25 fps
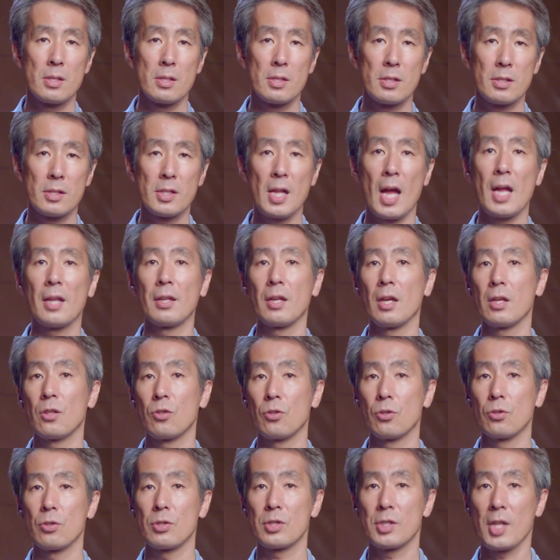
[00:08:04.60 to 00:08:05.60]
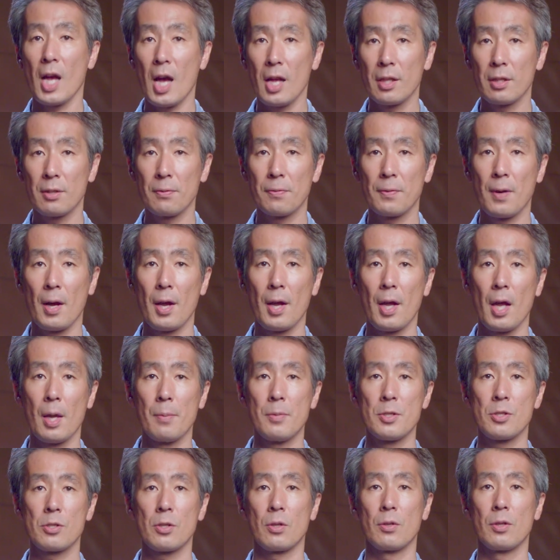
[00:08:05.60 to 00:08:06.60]
standard to certify
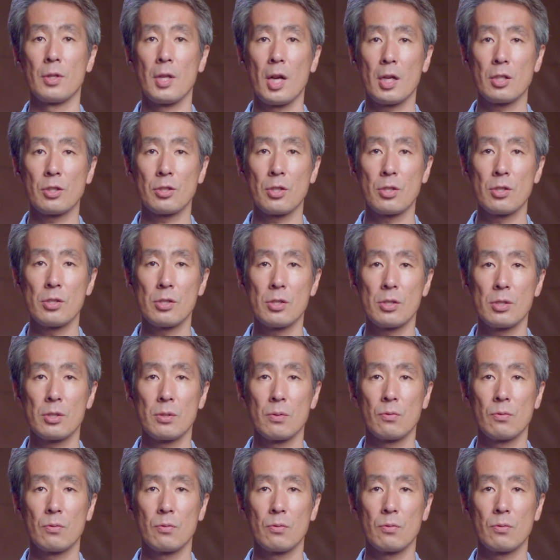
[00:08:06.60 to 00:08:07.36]
emission reductions,